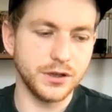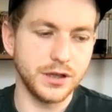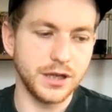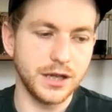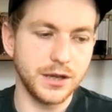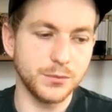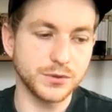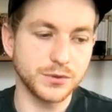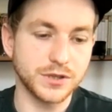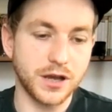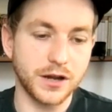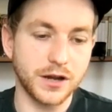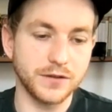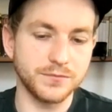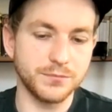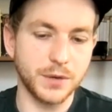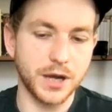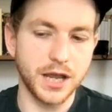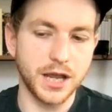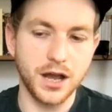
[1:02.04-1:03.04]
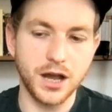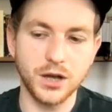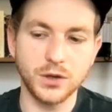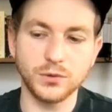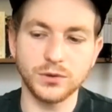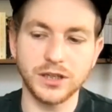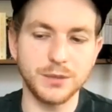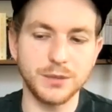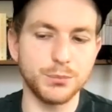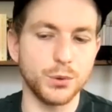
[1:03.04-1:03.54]
it was kind of my
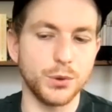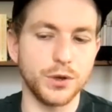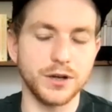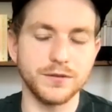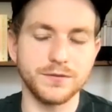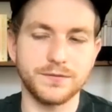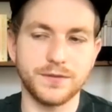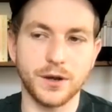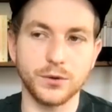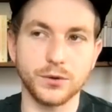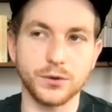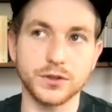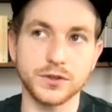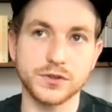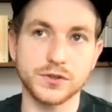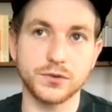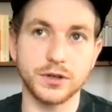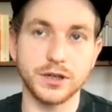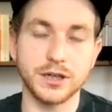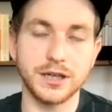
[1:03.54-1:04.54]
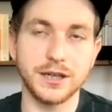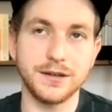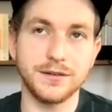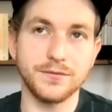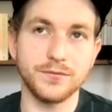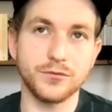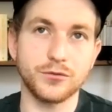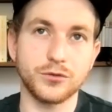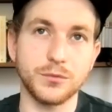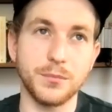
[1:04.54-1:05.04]
only point of focus really
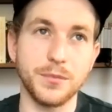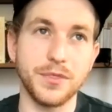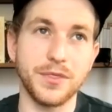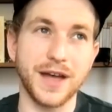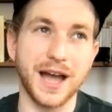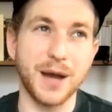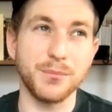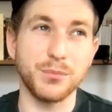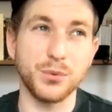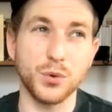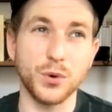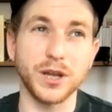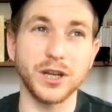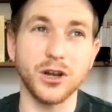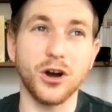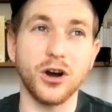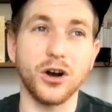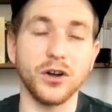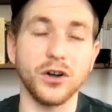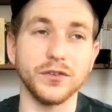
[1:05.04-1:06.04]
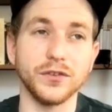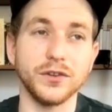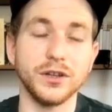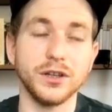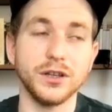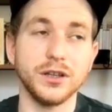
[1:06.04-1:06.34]
from that point on.